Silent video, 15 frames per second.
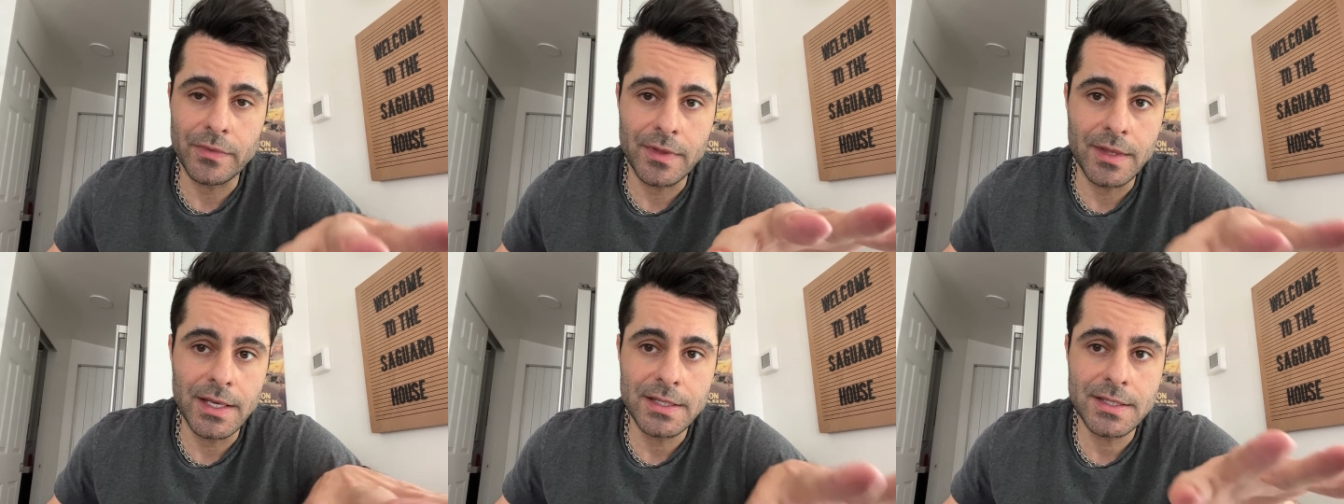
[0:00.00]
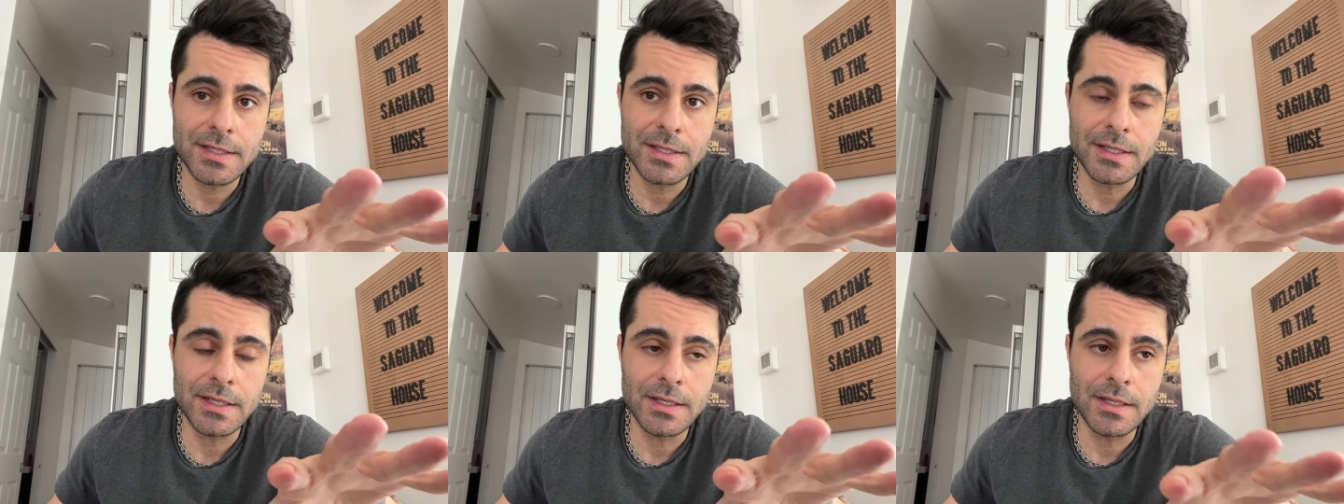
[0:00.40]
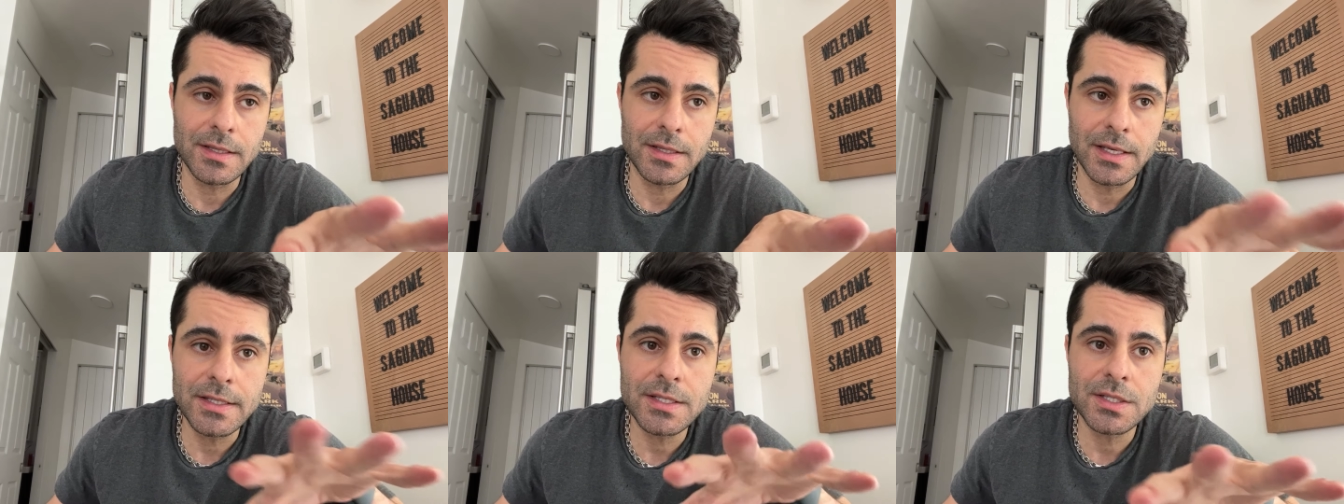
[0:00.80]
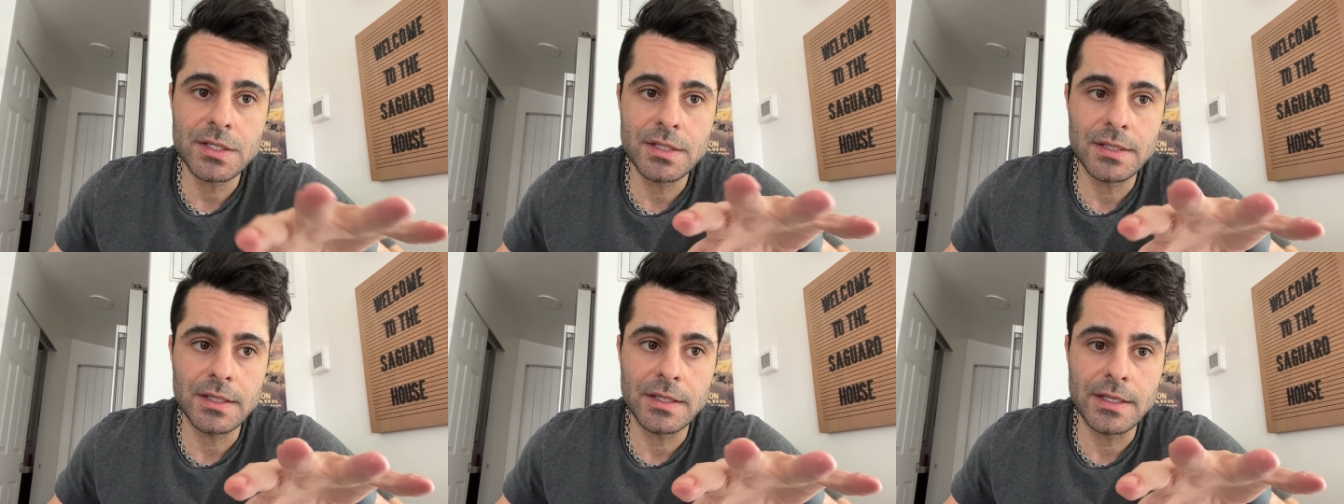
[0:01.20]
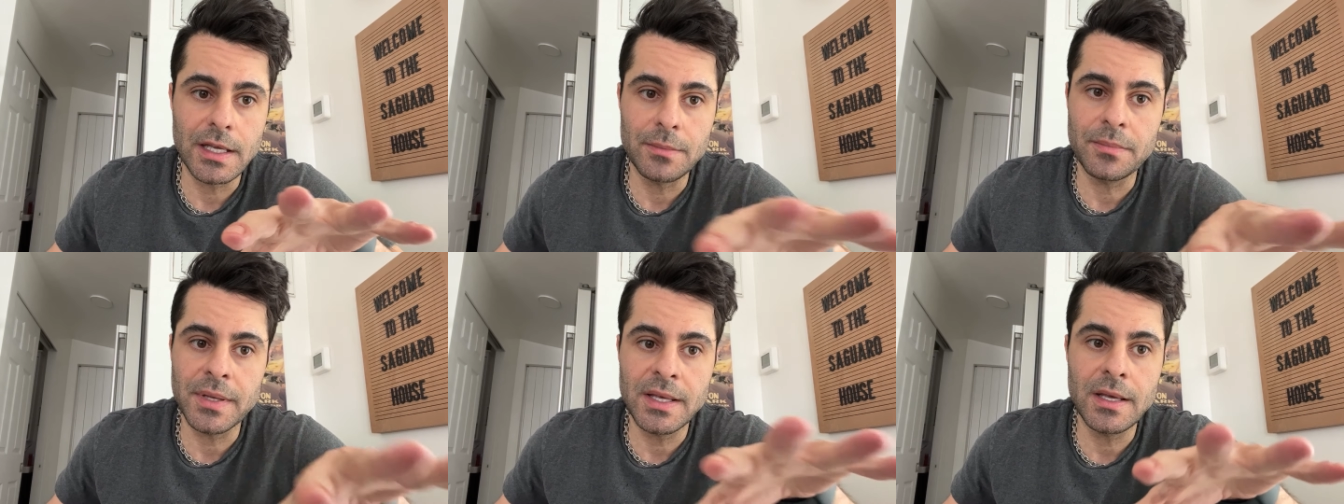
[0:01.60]
this this
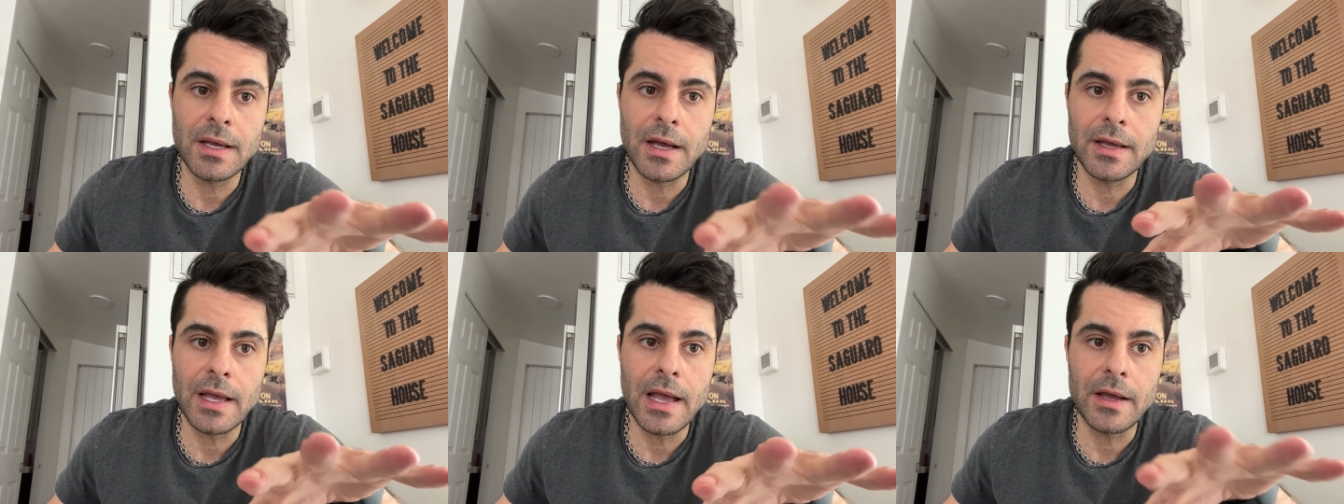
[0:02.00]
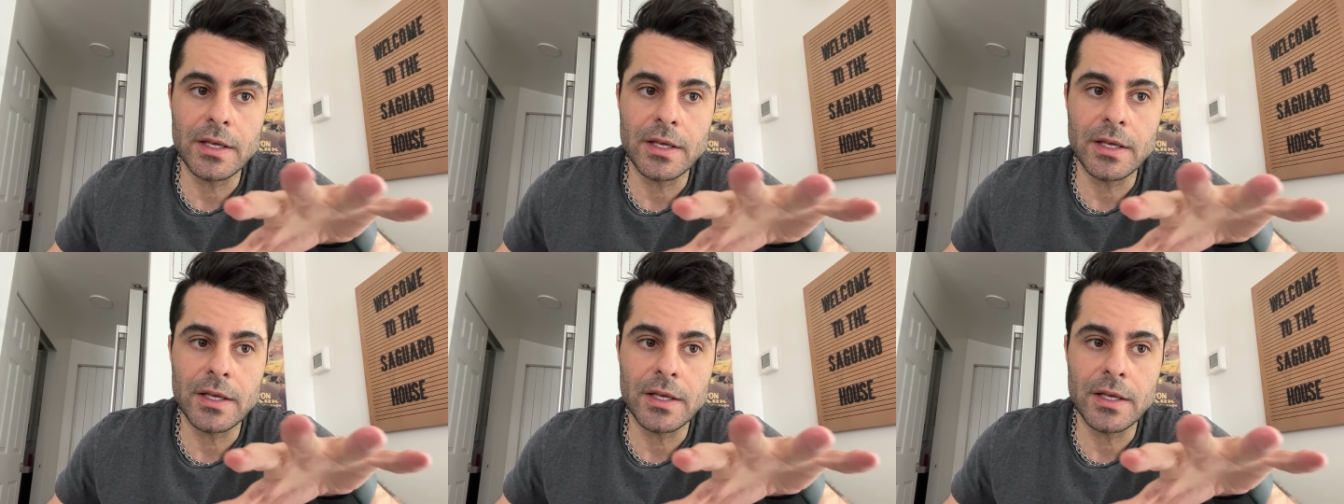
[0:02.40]
can be a,